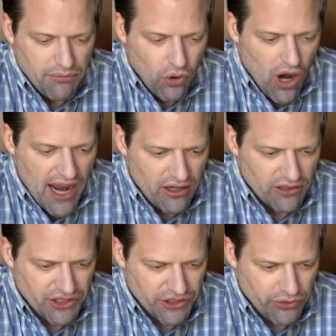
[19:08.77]
prior
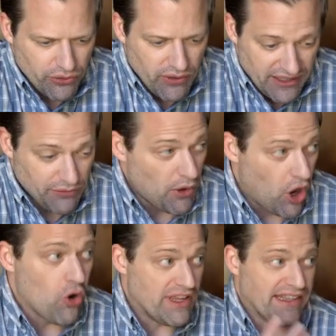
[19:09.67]
to as
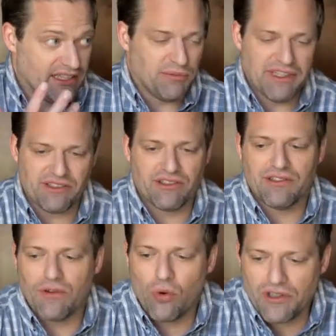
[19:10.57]
owning this business
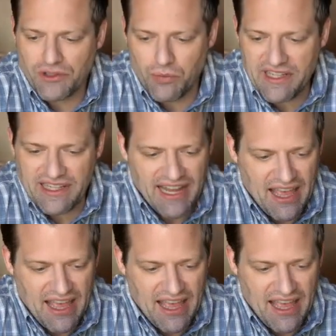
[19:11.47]
of course we didn't